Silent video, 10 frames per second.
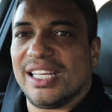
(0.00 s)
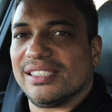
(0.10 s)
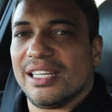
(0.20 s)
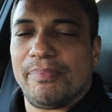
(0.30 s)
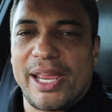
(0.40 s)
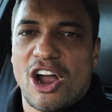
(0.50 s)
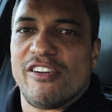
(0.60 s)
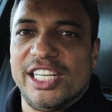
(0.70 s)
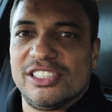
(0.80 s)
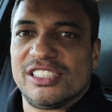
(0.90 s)
it's a
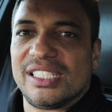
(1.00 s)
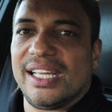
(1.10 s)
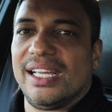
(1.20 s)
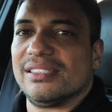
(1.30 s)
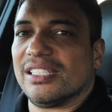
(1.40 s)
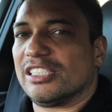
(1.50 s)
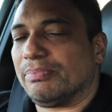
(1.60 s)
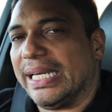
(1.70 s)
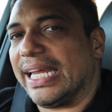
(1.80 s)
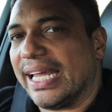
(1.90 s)
PR agency, it's a
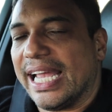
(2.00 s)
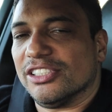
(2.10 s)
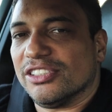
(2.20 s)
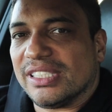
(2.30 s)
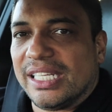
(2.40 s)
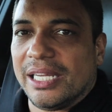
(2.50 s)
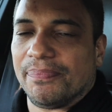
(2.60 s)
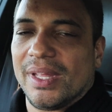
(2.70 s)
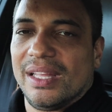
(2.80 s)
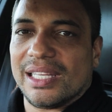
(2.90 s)
speaking agency.